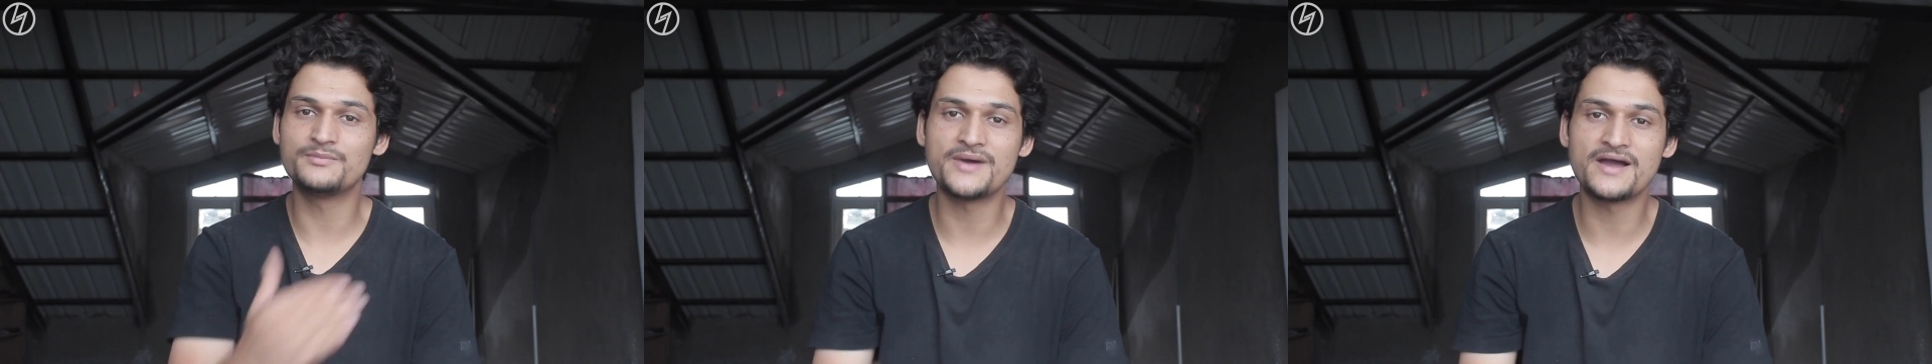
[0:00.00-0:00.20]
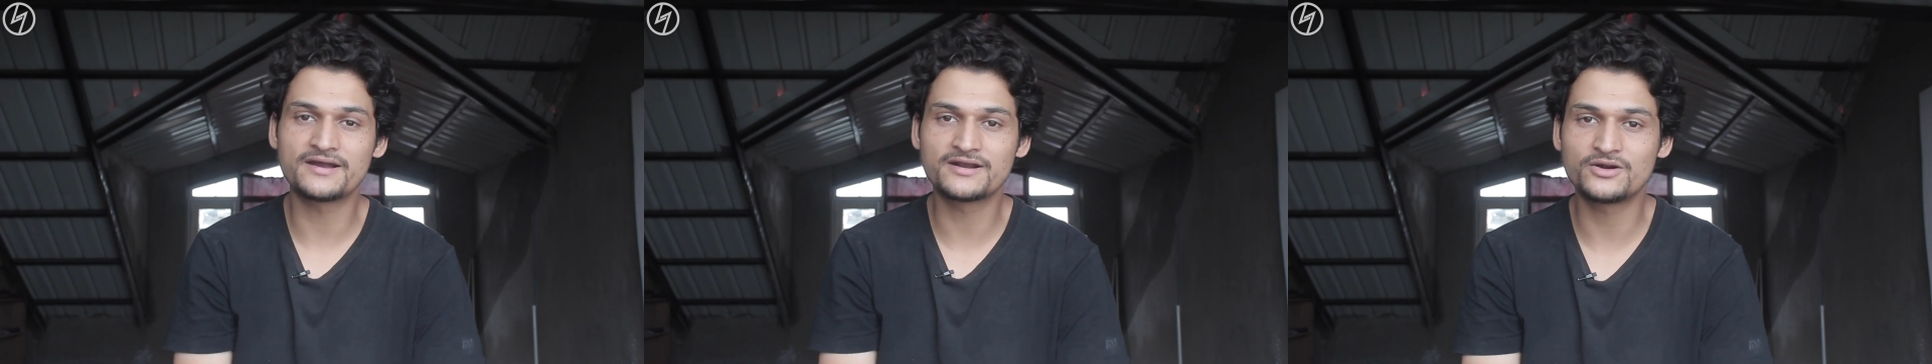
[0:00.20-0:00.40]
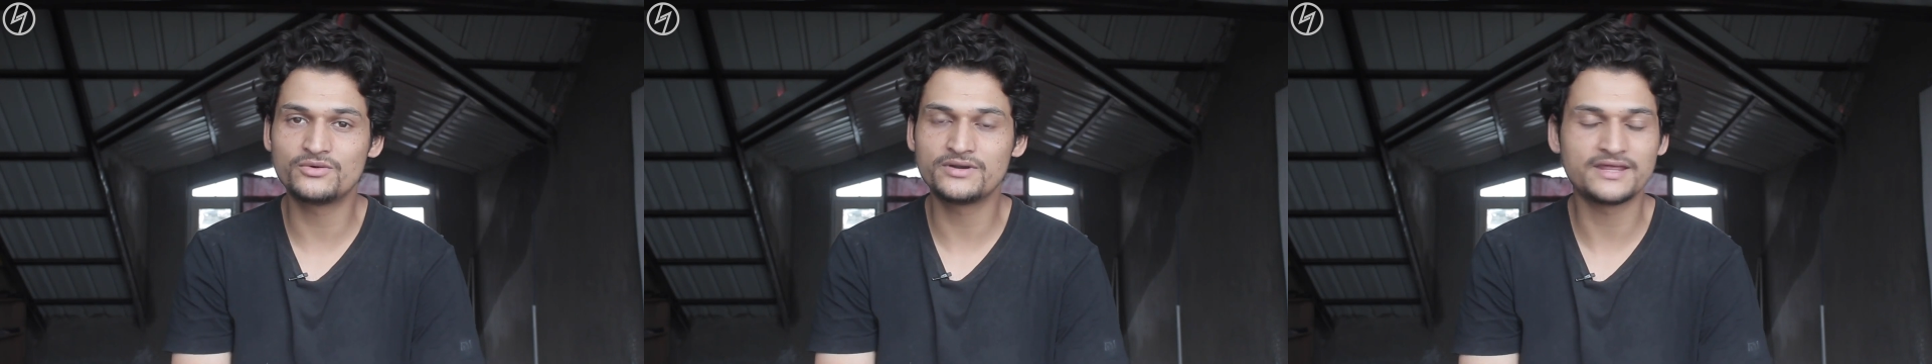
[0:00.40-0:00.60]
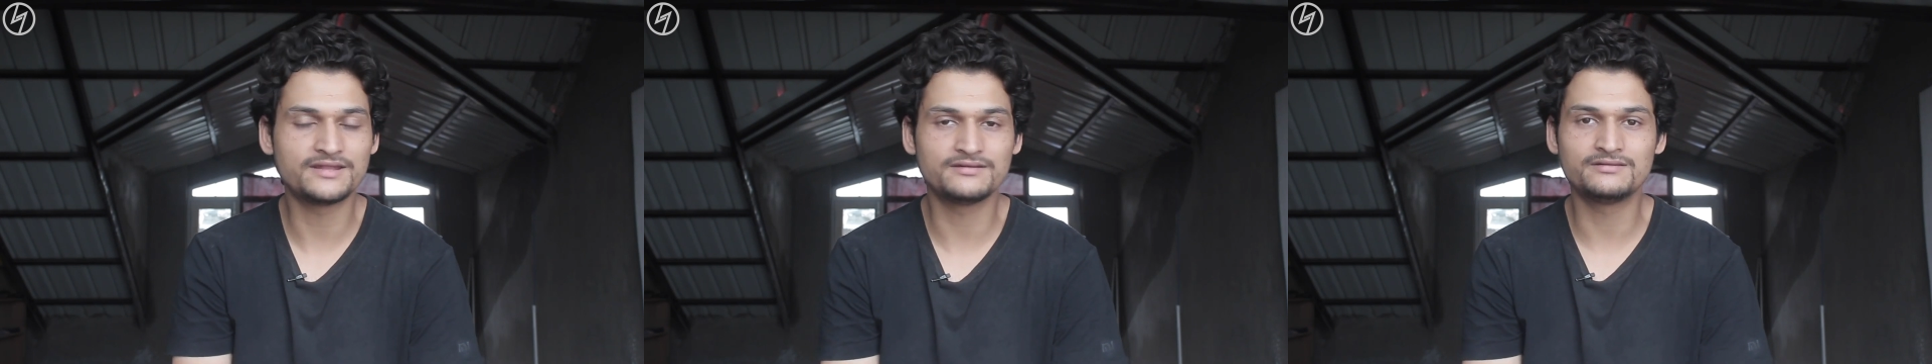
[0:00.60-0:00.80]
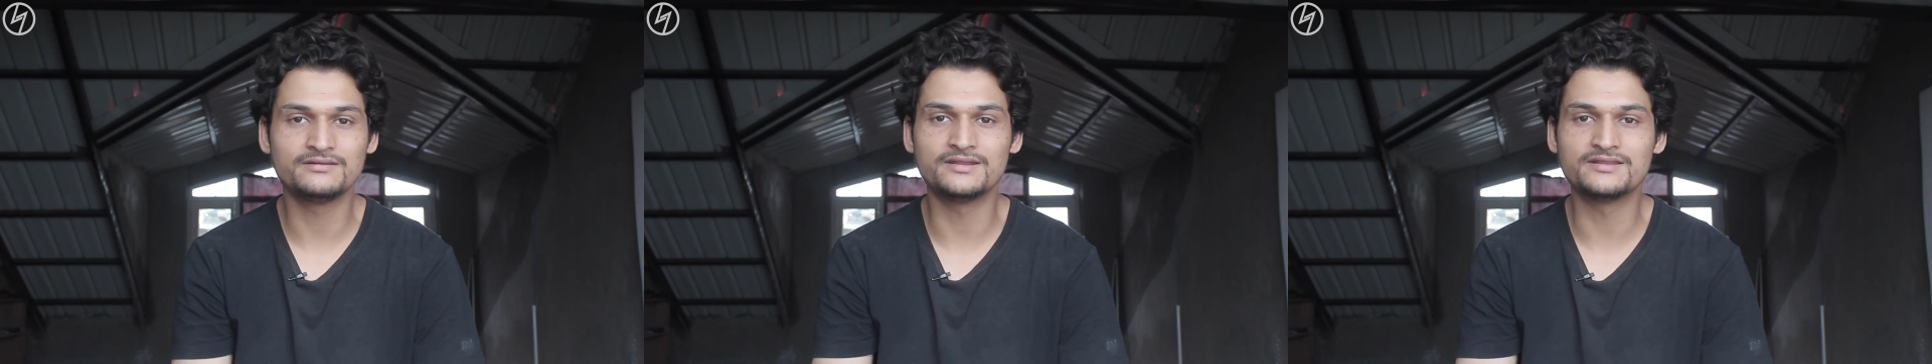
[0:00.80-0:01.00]
the background
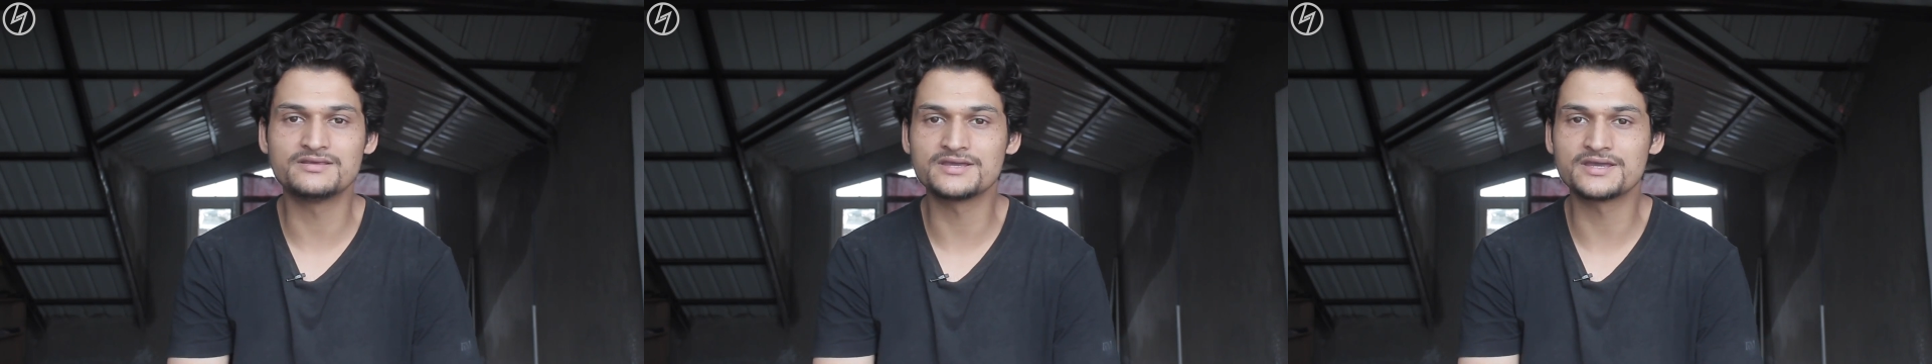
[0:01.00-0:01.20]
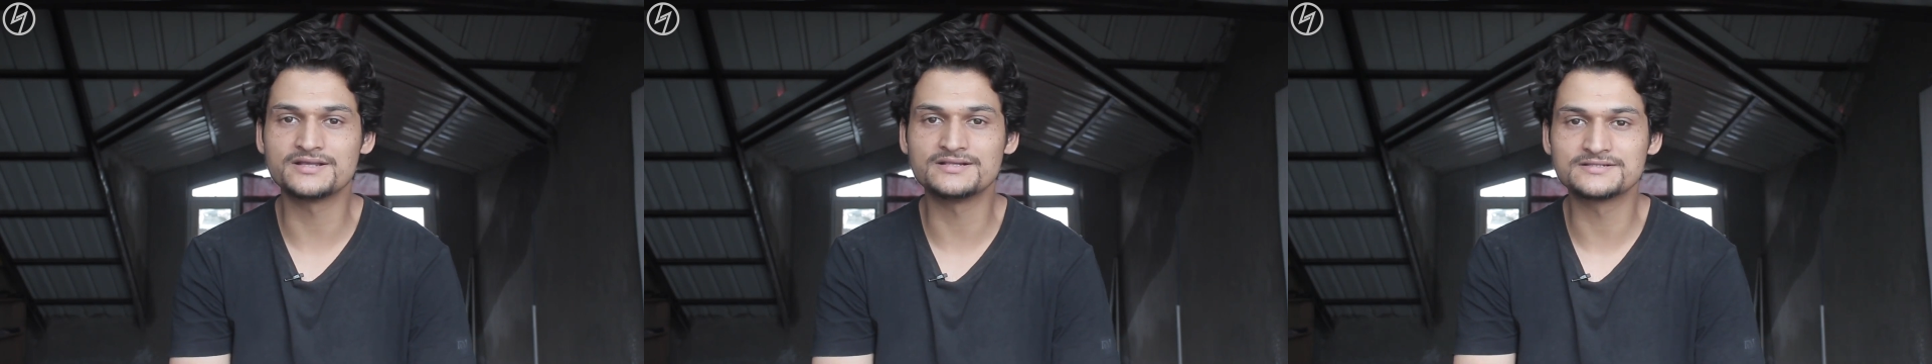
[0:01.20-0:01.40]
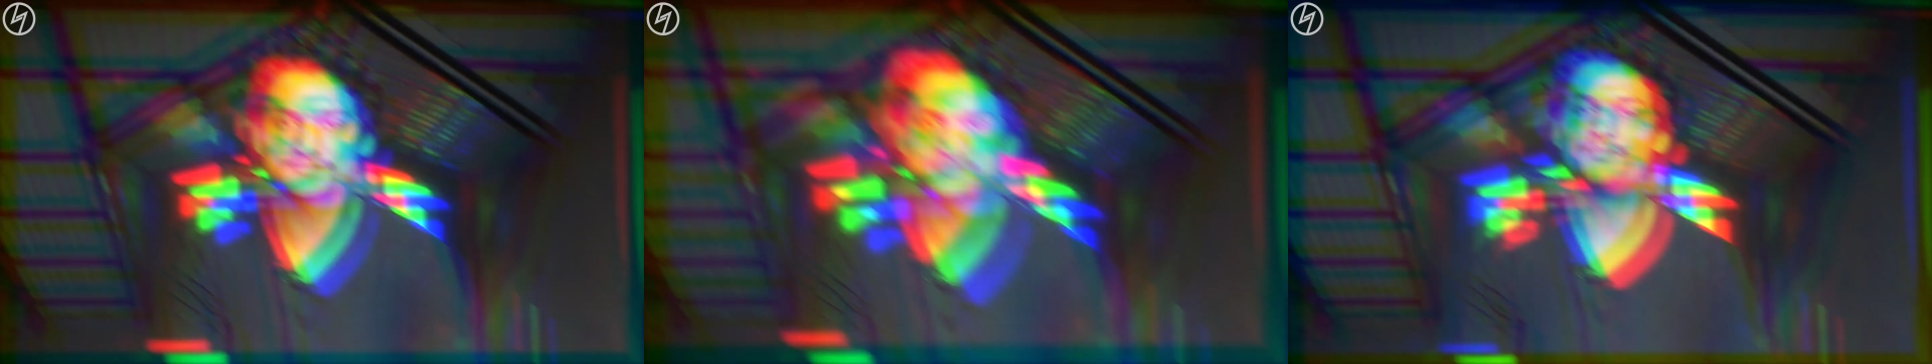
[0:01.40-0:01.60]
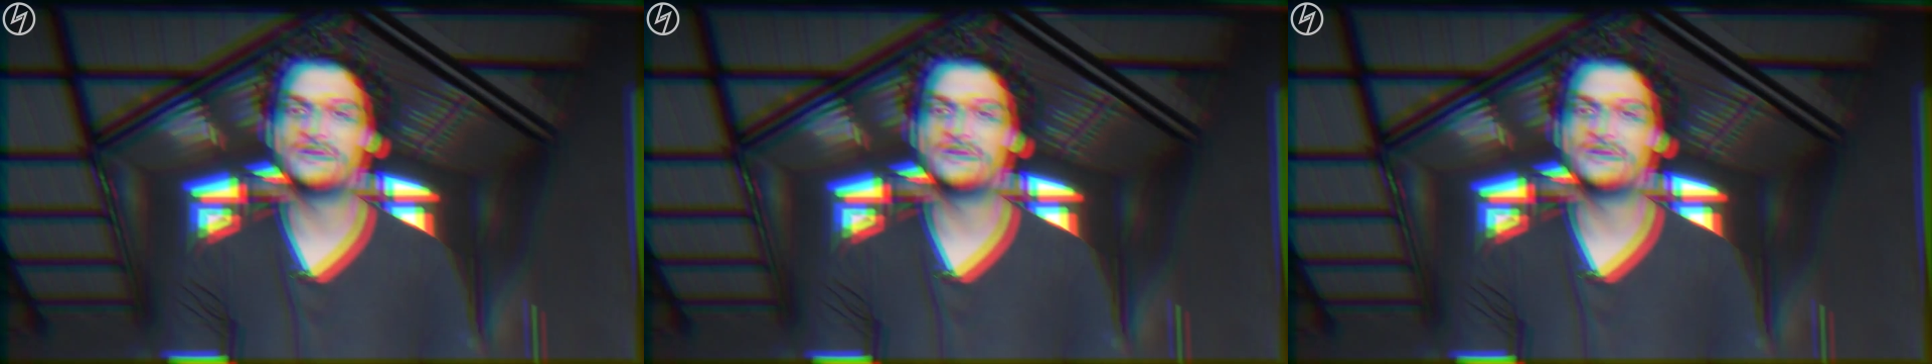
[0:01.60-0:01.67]
and nothing else.